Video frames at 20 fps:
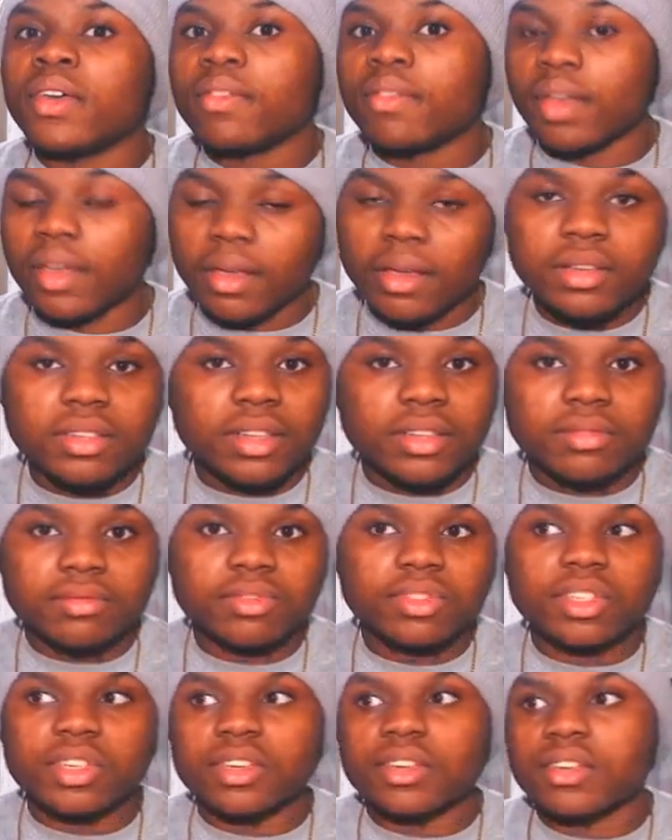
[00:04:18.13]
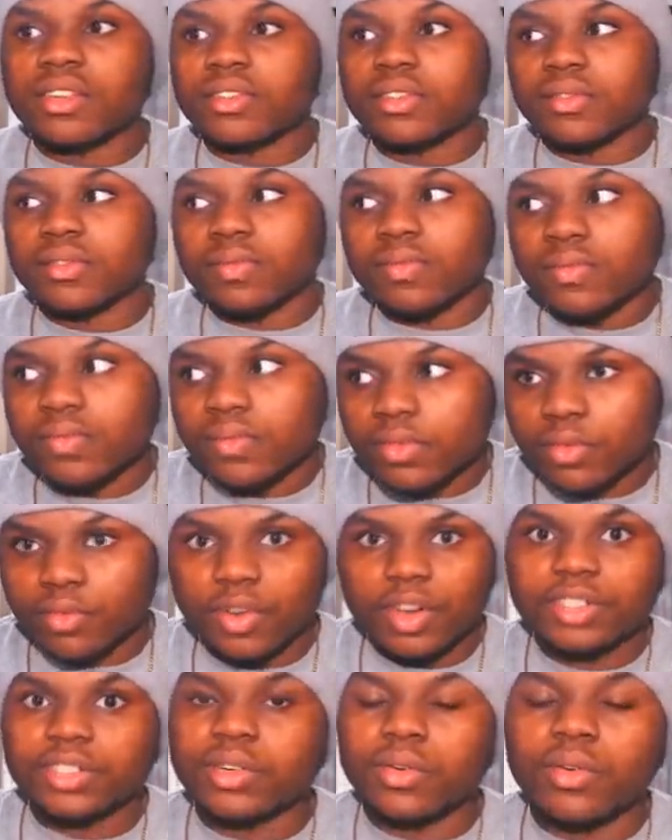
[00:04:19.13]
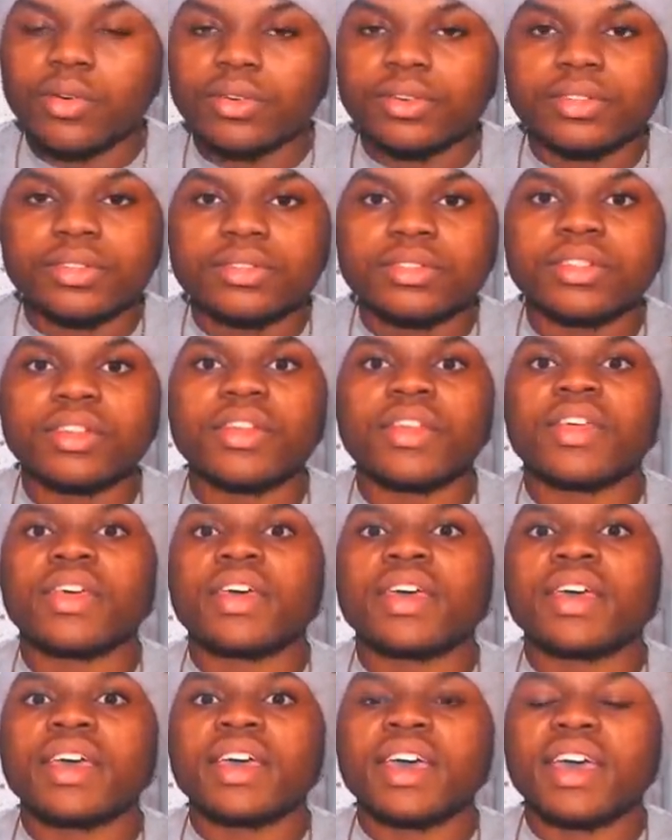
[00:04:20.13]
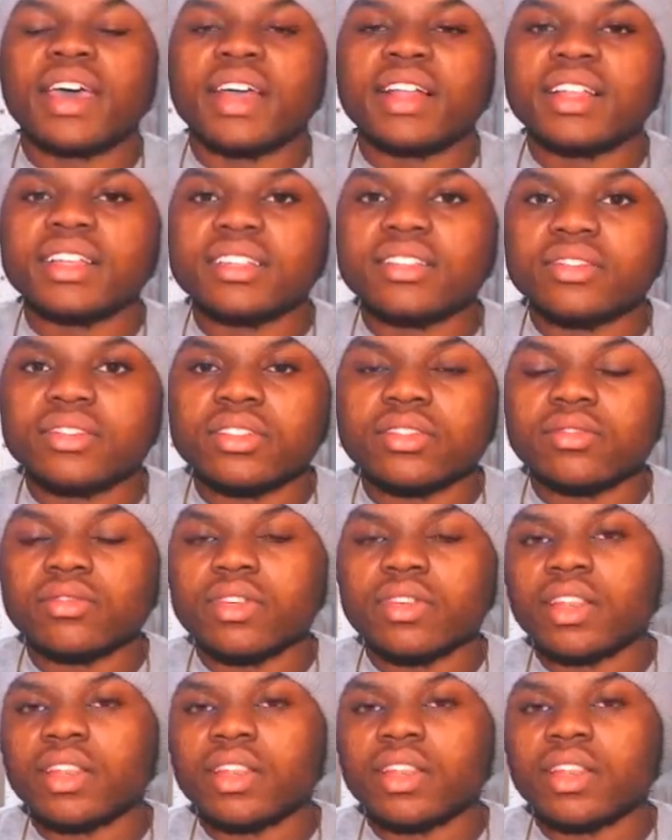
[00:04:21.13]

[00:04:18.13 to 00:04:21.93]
that use SMGs and rush corners. And this is just really